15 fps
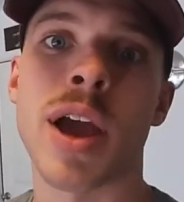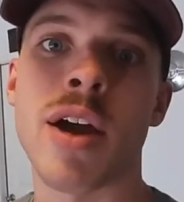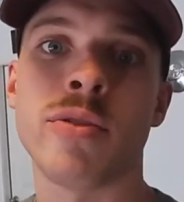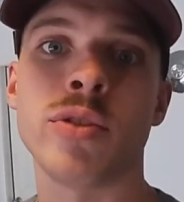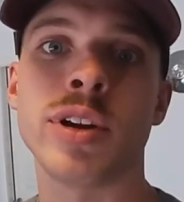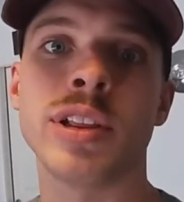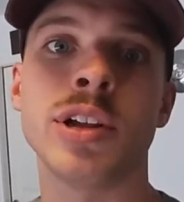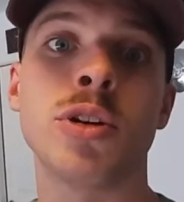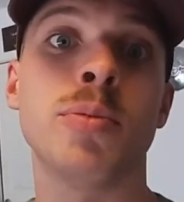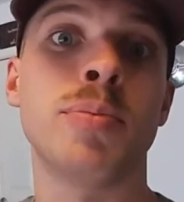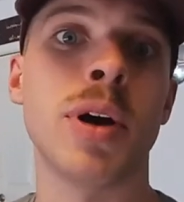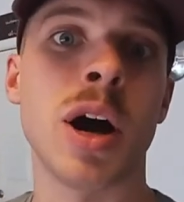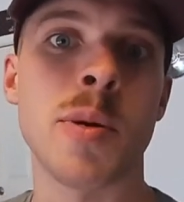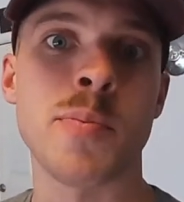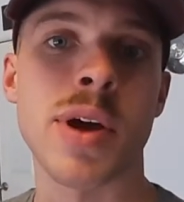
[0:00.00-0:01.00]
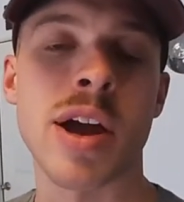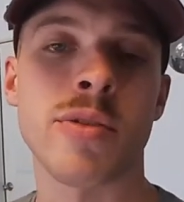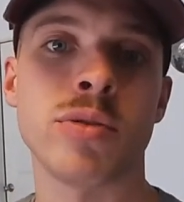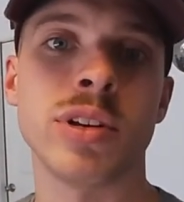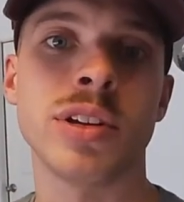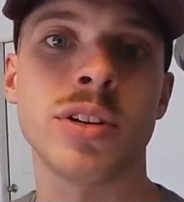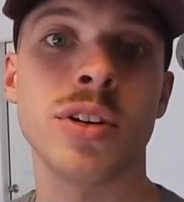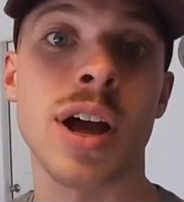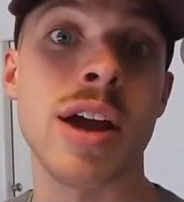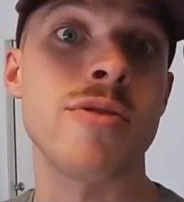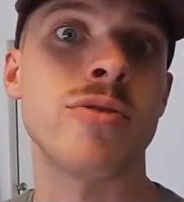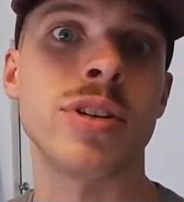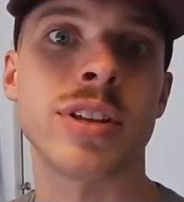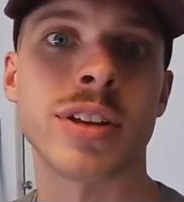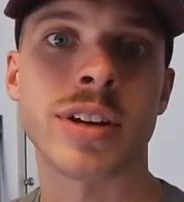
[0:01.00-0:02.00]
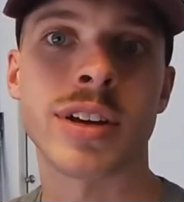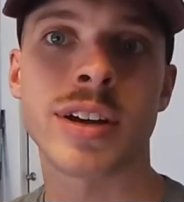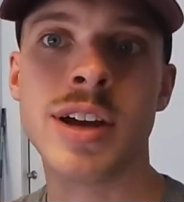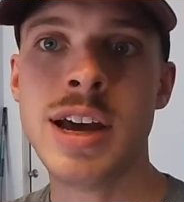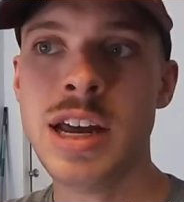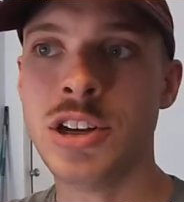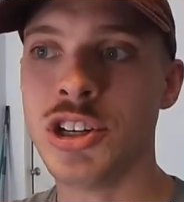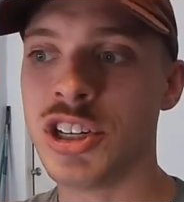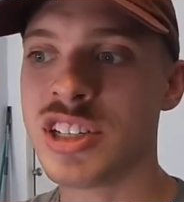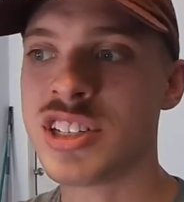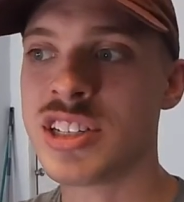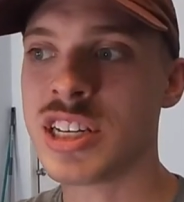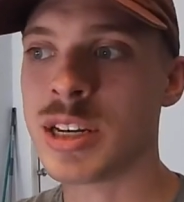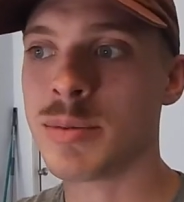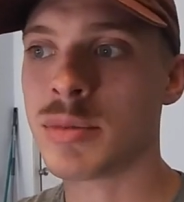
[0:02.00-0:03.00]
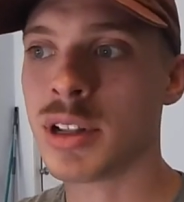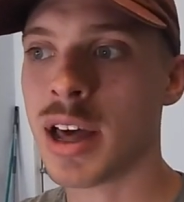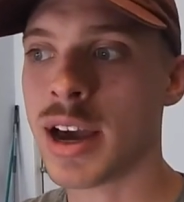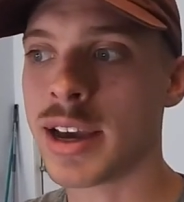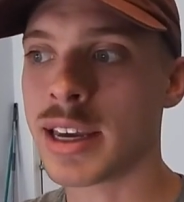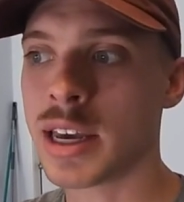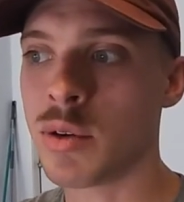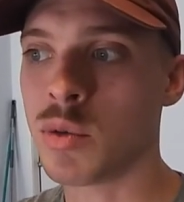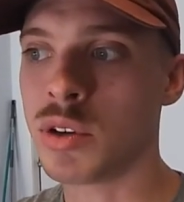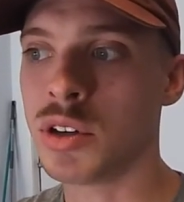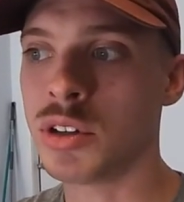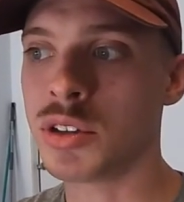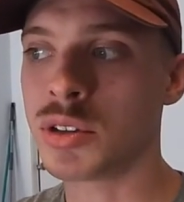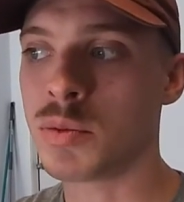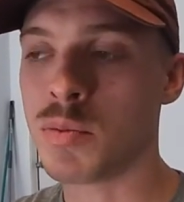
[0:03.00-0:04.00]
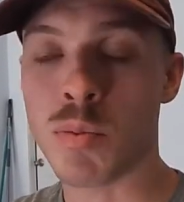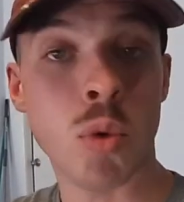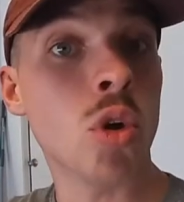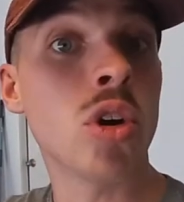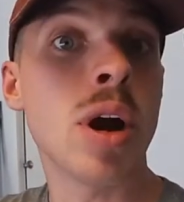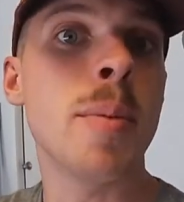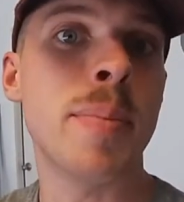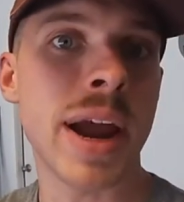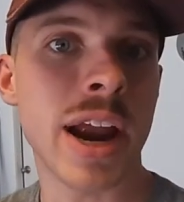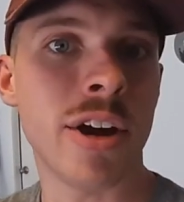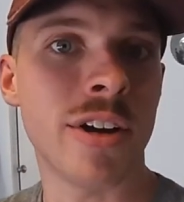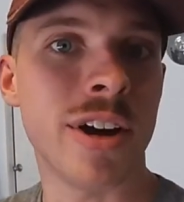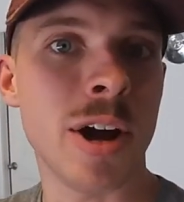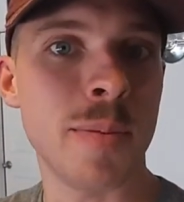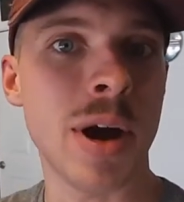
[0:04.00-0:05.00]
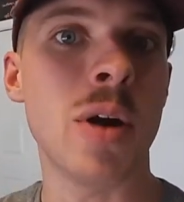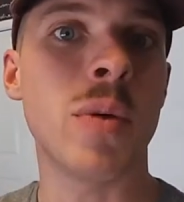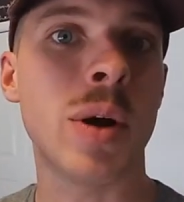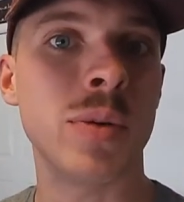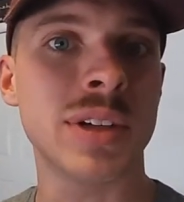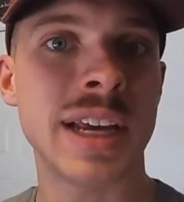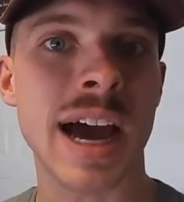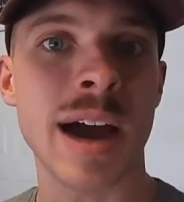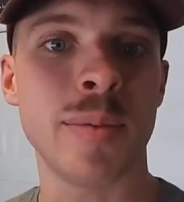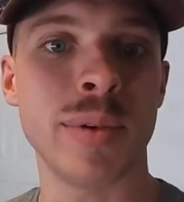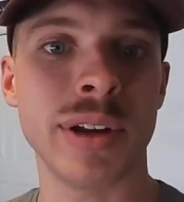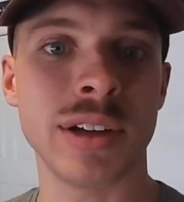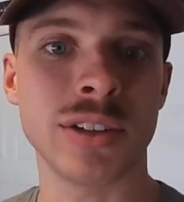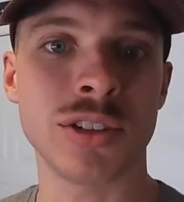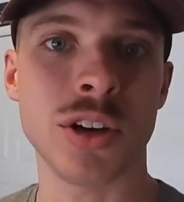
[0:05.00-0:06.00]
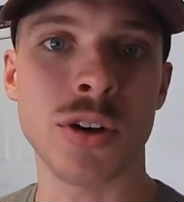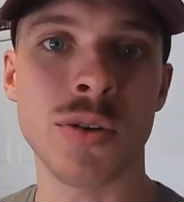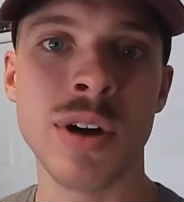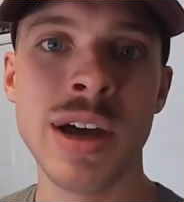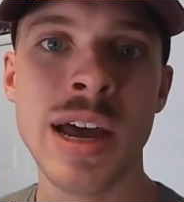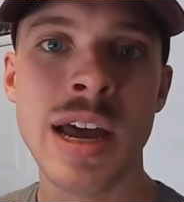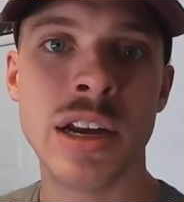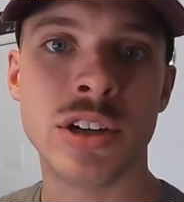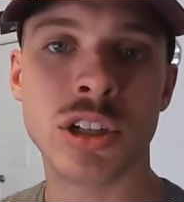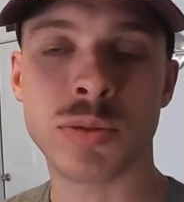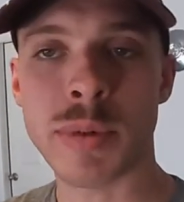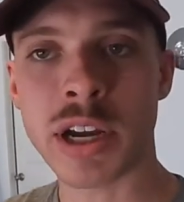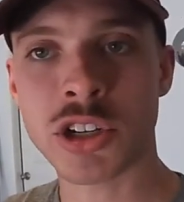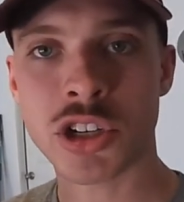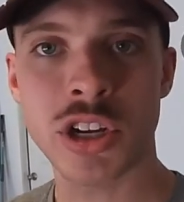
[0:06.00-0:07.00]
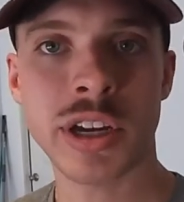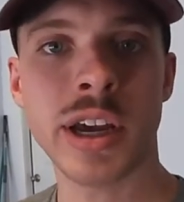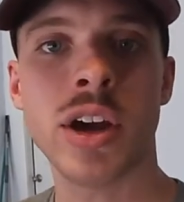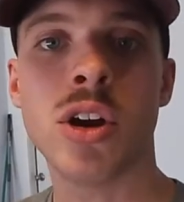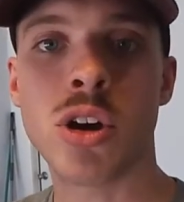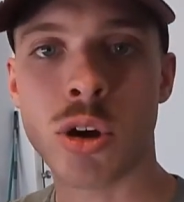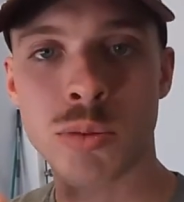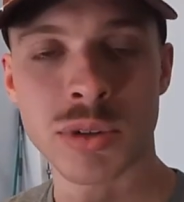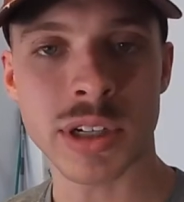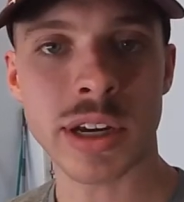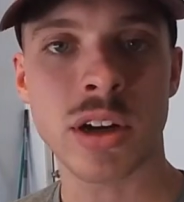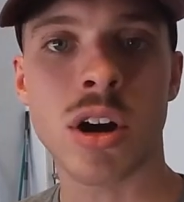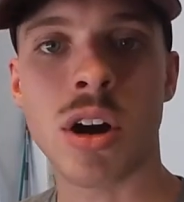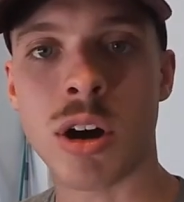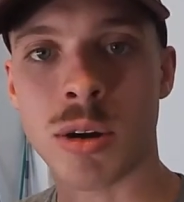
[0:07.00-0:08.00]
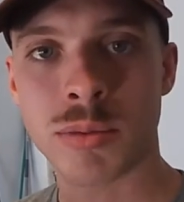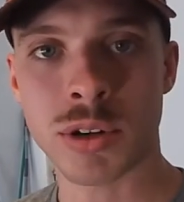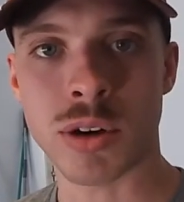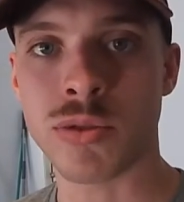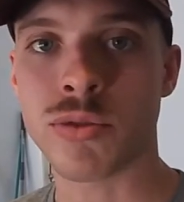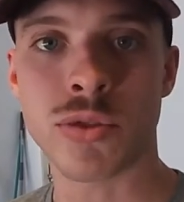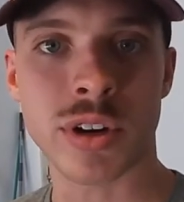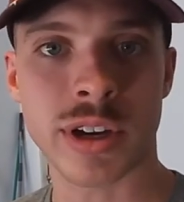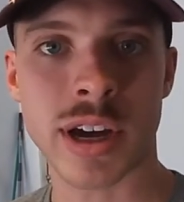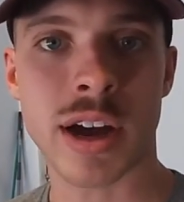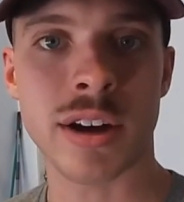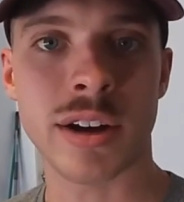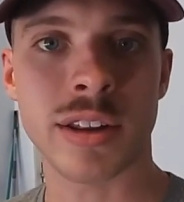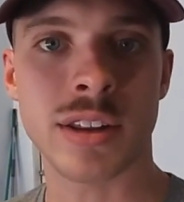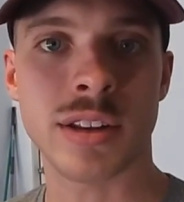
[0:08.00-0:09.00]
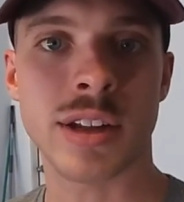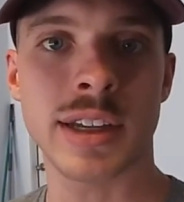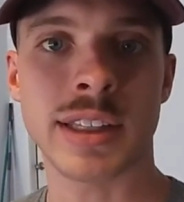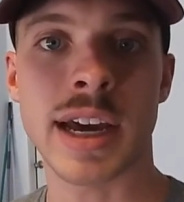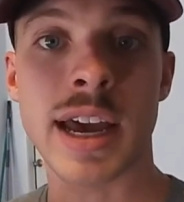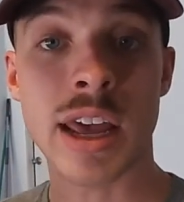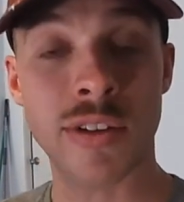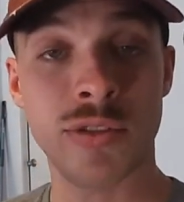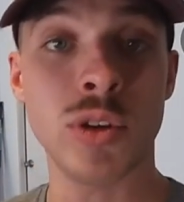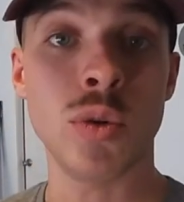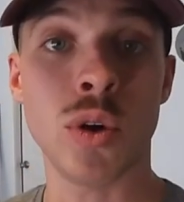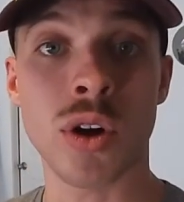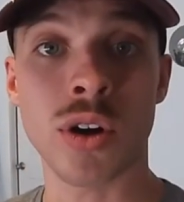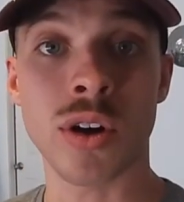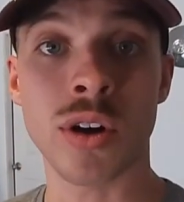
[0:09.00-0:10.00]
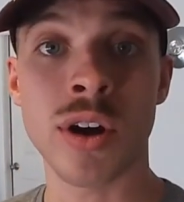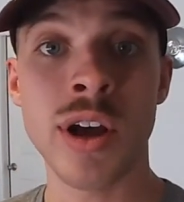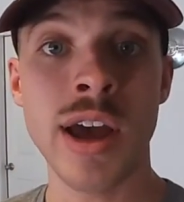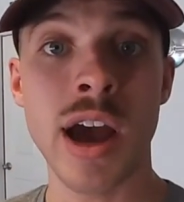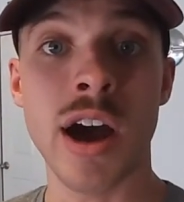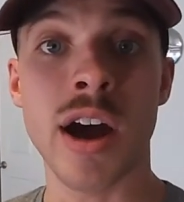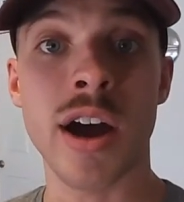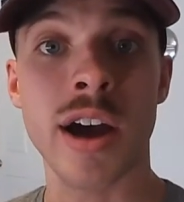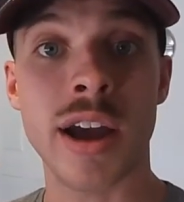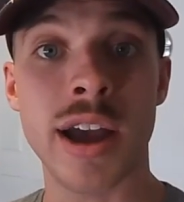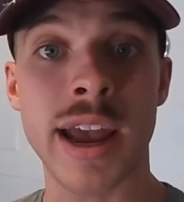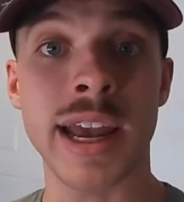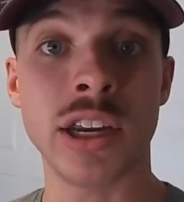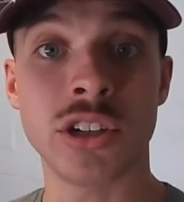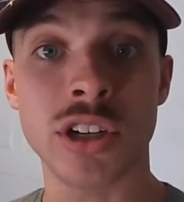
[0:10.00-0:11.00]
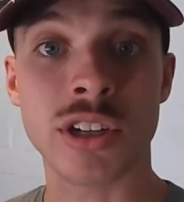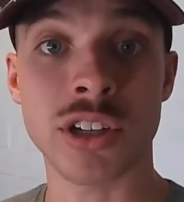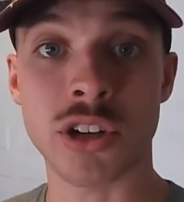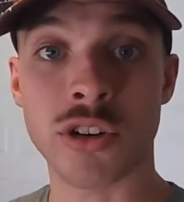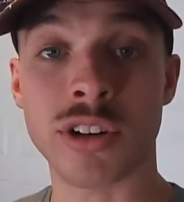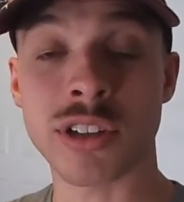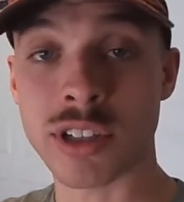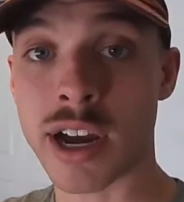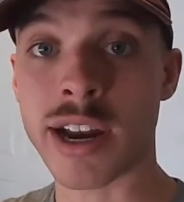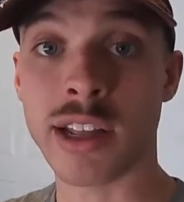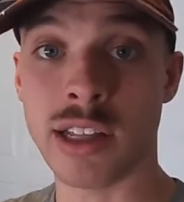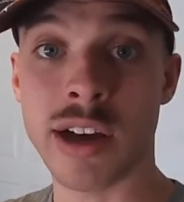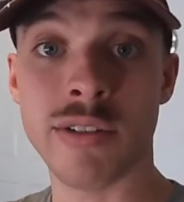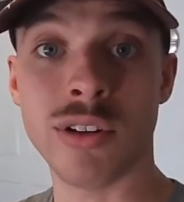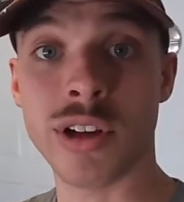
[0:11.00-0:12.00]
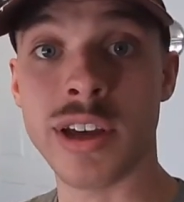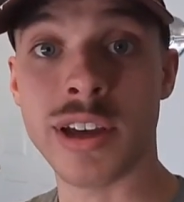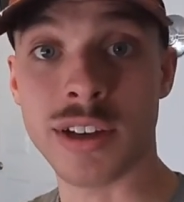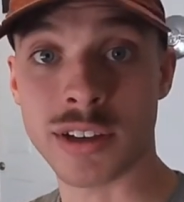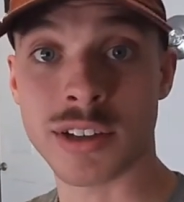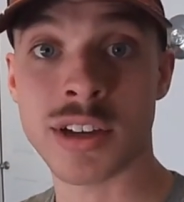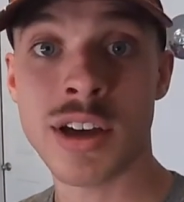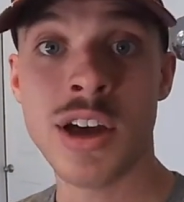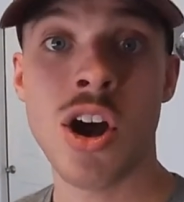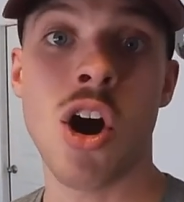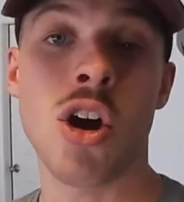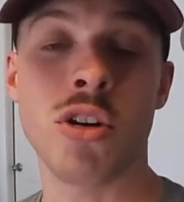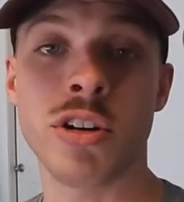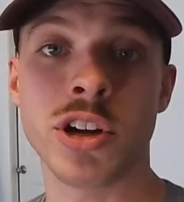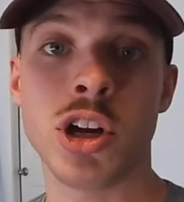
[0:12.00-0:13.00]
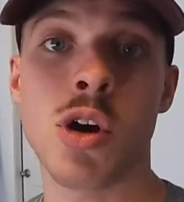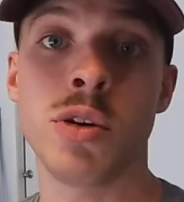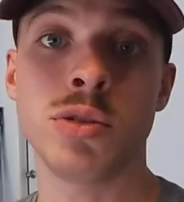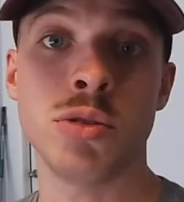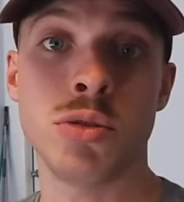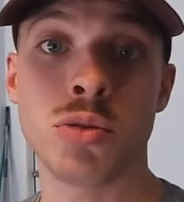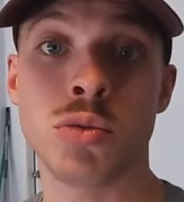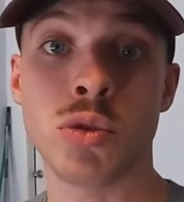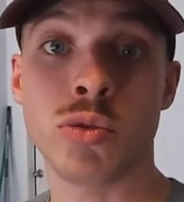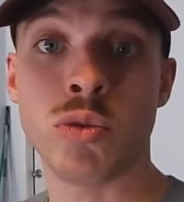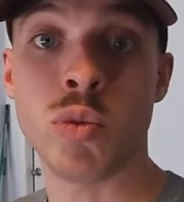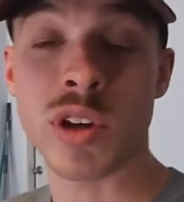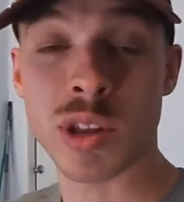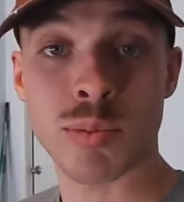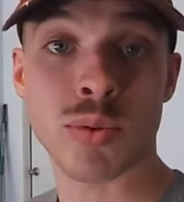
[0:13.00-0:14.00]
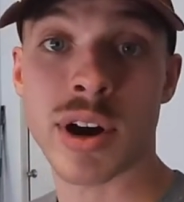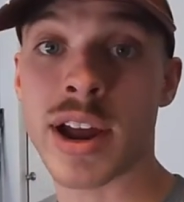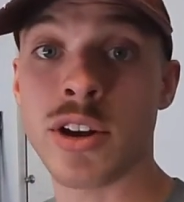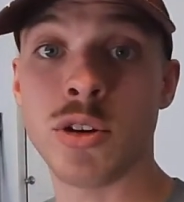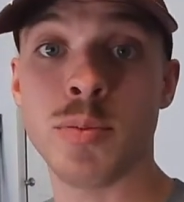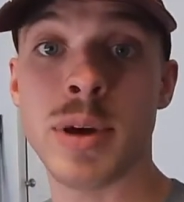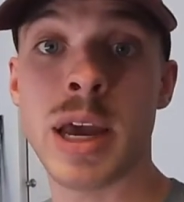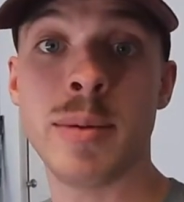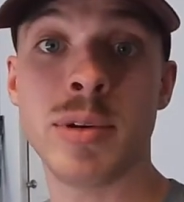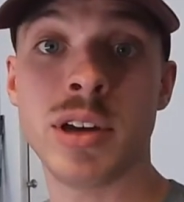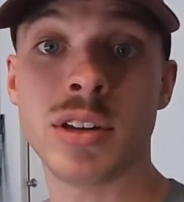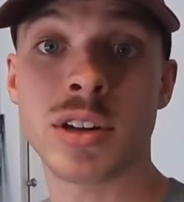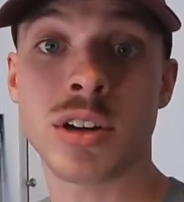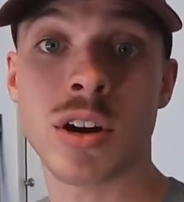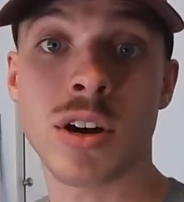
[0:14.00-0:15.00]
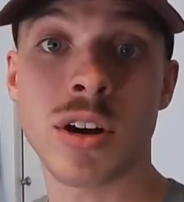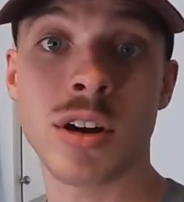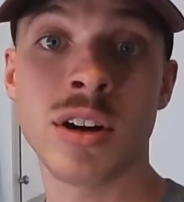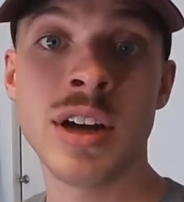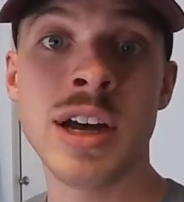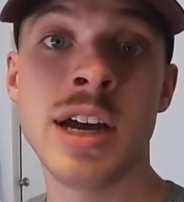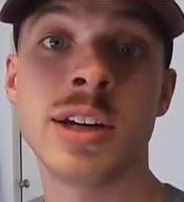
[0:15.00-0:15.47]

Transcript: Every little bump, every little everything just seemed like it was more apparent about what was happening. So just make sure you get home, stay calm, don't freak out or anything like that if you are anxious and your anxiety level is already going through the roof with a brand new baby in the car.